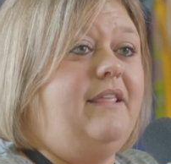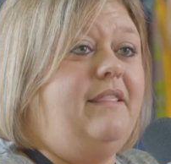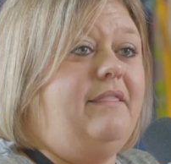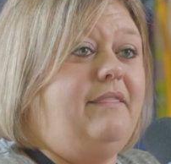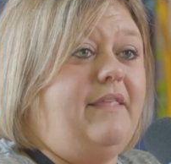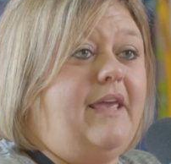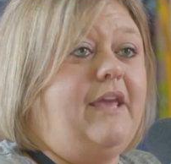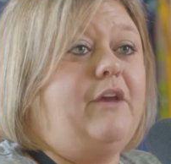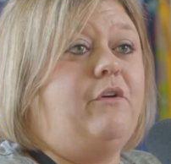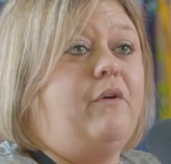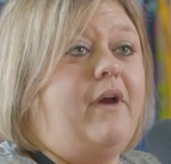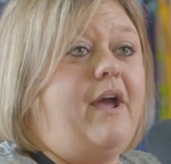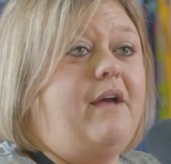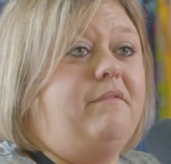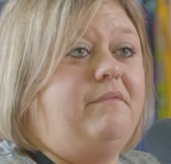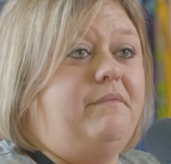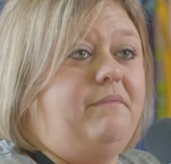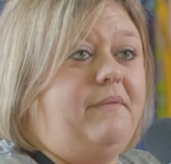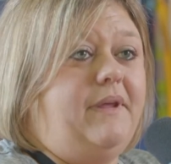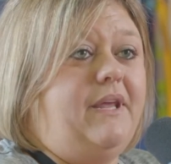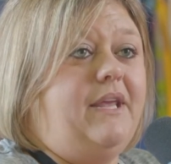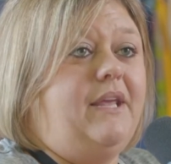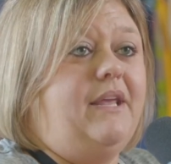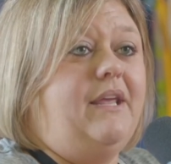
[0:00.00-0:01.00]
they grabbed
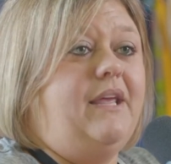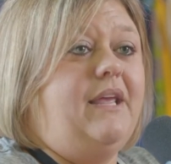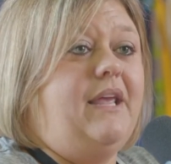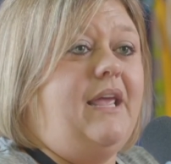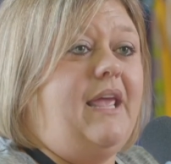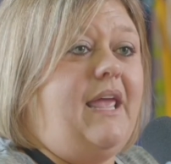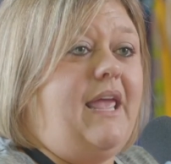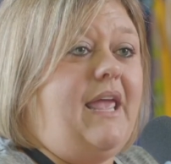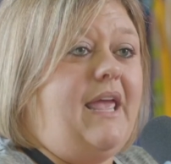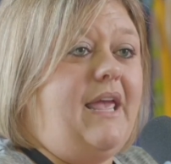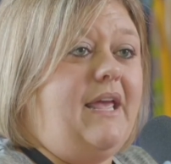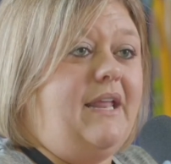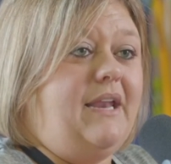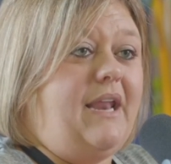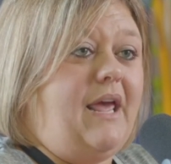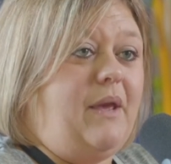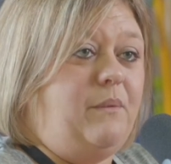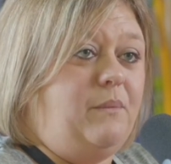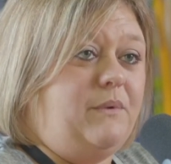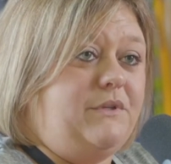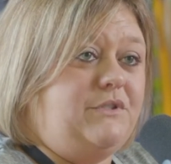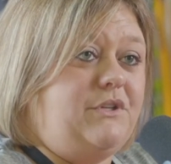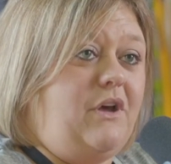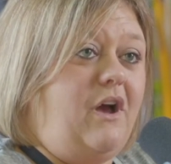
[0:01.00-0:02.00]
me and
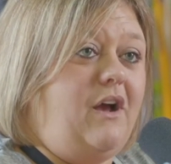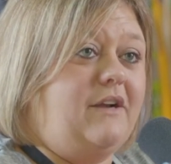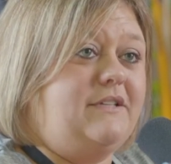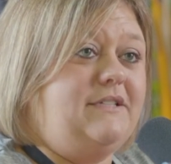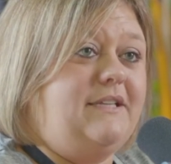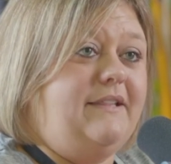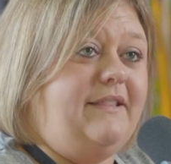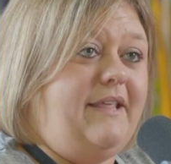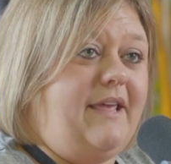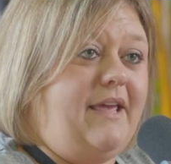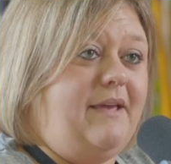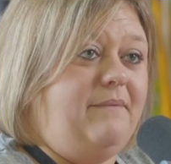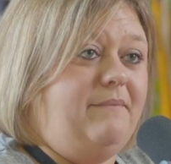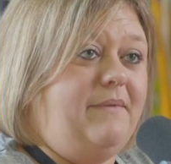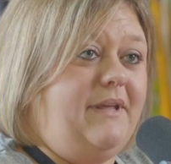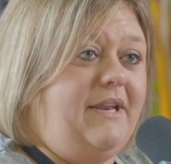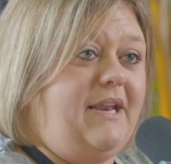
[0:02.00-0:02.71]
I would talk to them,